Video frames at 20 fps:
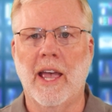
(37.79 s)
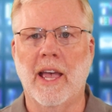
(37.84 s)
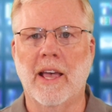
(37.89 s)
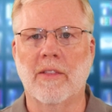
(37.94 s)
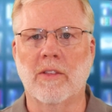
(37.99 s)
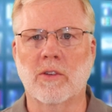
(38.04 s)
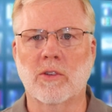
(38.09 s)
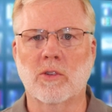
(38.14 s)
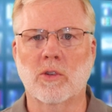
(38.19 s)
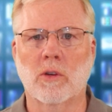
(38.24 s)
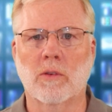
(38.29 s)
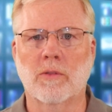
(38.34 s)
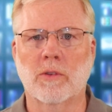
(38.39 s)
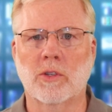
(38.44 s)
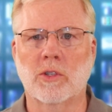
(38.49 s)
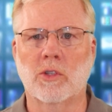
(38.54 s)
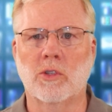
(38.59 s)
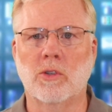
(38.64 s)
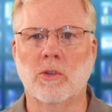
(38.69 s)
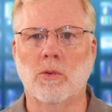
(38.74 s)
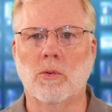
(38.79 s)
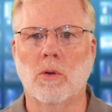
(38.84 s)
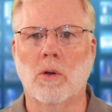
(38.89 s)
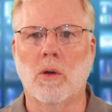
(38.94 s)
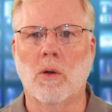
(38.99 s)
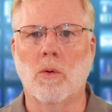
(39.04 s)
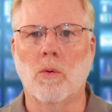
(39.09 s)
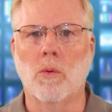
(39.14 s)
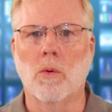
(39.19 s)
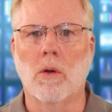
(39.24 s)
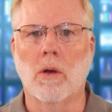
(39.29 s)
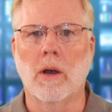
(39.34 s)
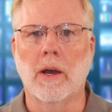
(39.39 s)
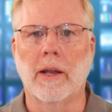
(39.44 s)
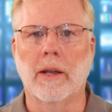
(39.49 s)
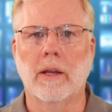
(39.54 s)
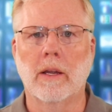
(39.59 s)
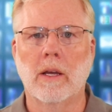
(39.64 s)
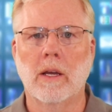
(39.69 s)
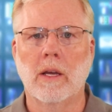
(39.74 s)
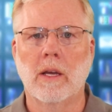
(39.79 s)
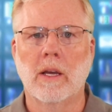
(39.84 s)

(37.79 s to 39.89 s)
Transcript: and the Surface Duo 1.